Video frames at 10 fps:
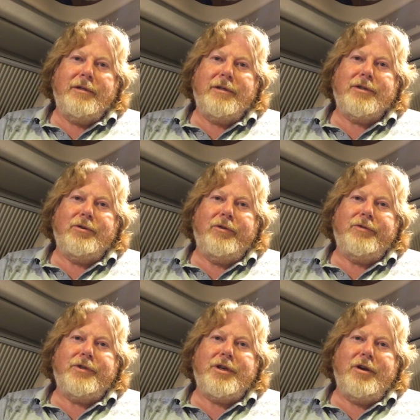sort of
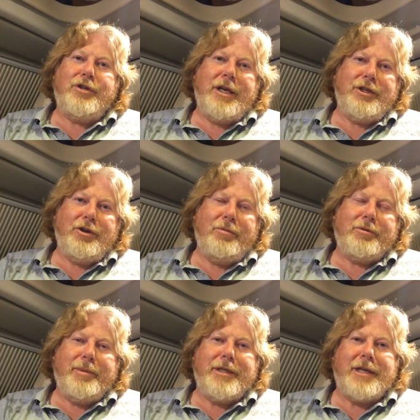search engine
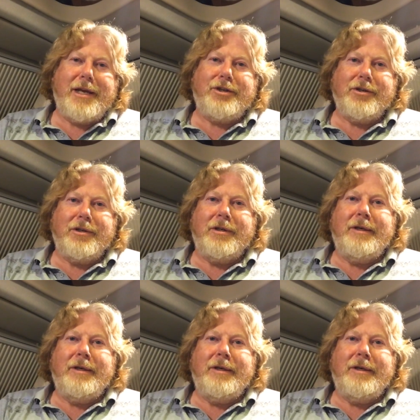optimization.